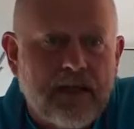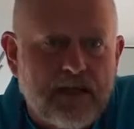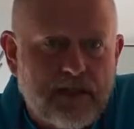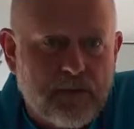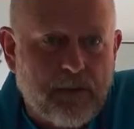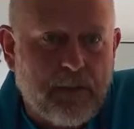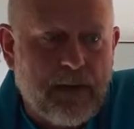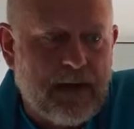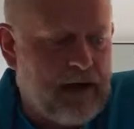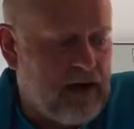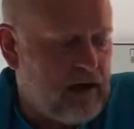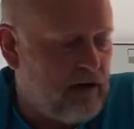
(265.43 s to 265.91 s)

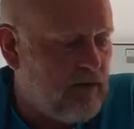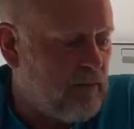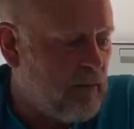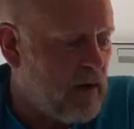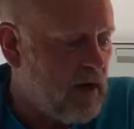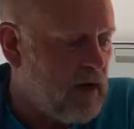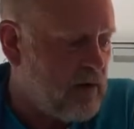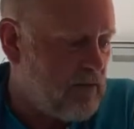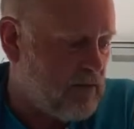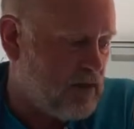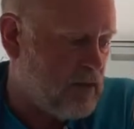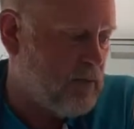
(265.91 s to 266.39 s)
part of my
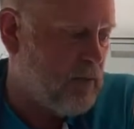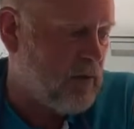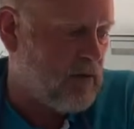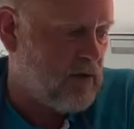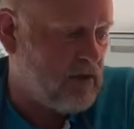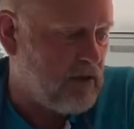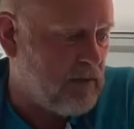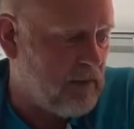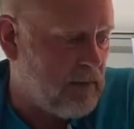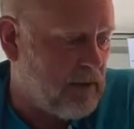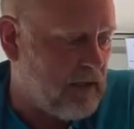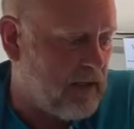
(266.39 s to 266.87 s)

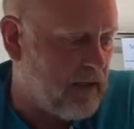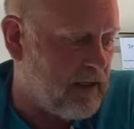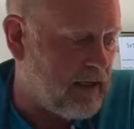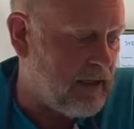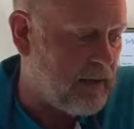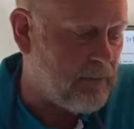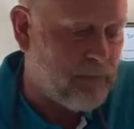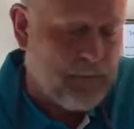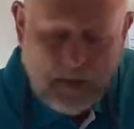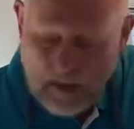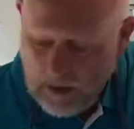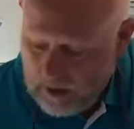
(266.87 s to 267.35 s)
responsibility.
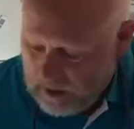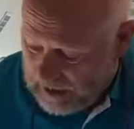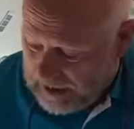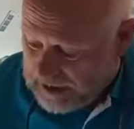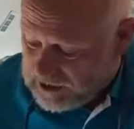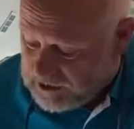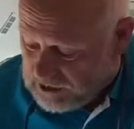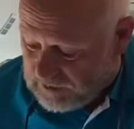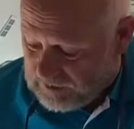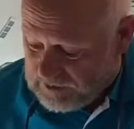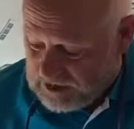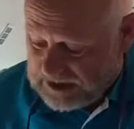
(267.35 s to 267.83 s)
As
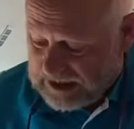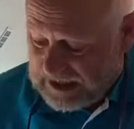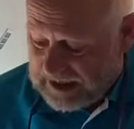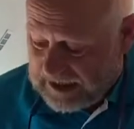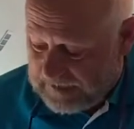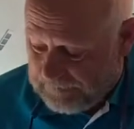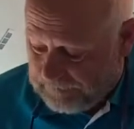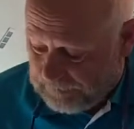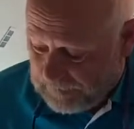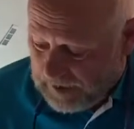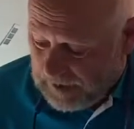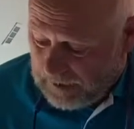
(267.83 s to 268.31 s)
you've seen,
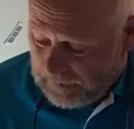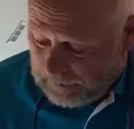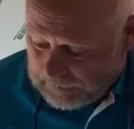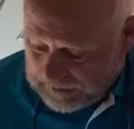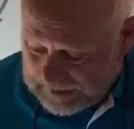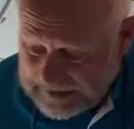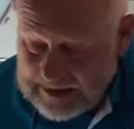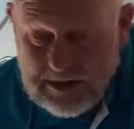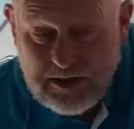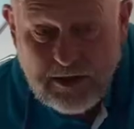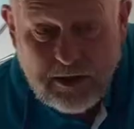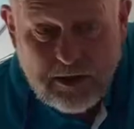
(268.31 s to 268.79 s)

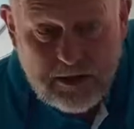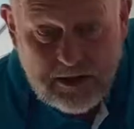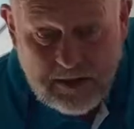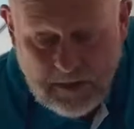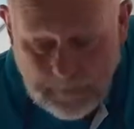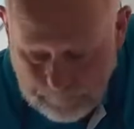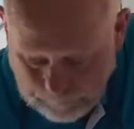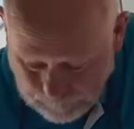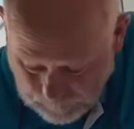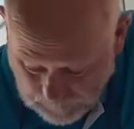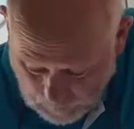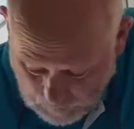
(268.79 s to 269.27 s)
please use it.
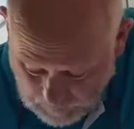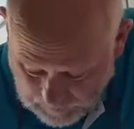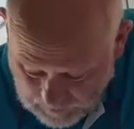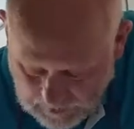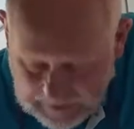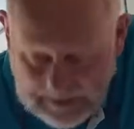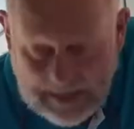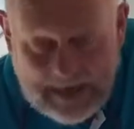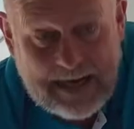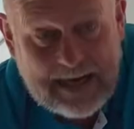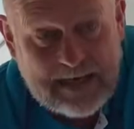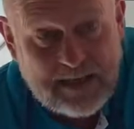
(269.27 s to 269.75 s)
We've got
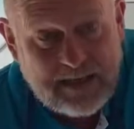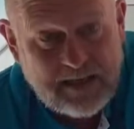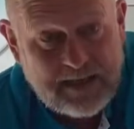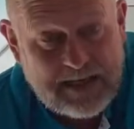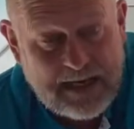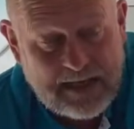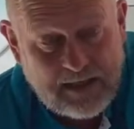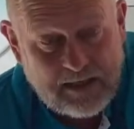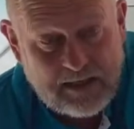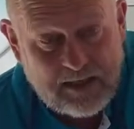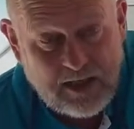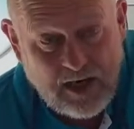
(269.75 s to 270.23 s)
hand
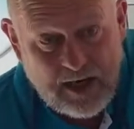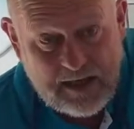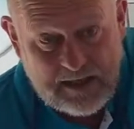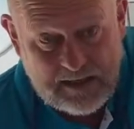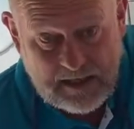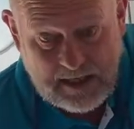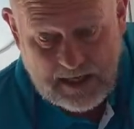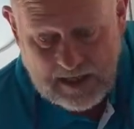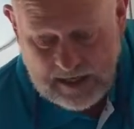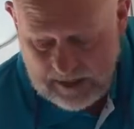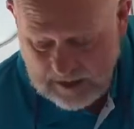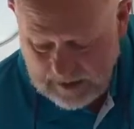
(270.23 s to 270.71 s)
sanitizer
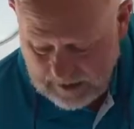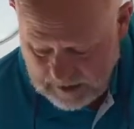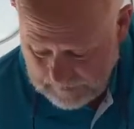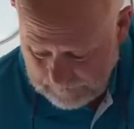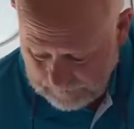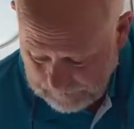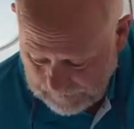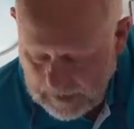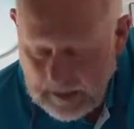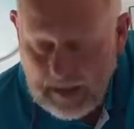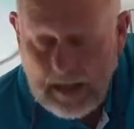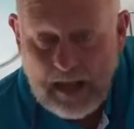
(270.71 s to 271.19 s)
here
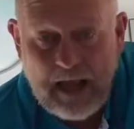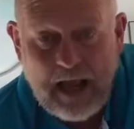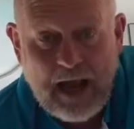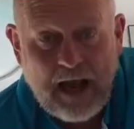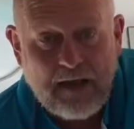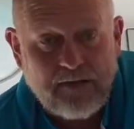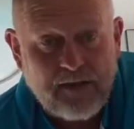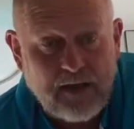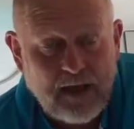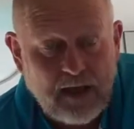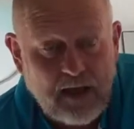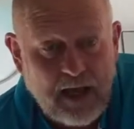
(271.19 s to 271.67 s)
at
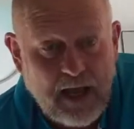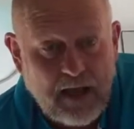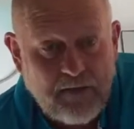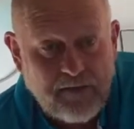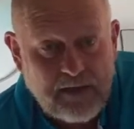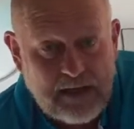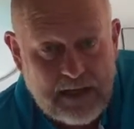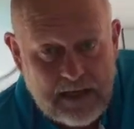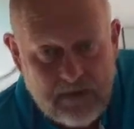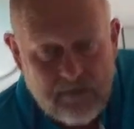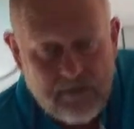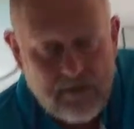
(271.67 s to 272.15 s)
the
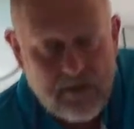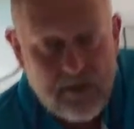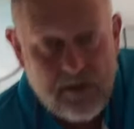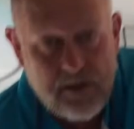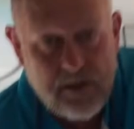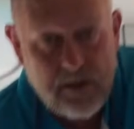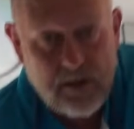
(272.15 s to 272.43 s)
entrance to the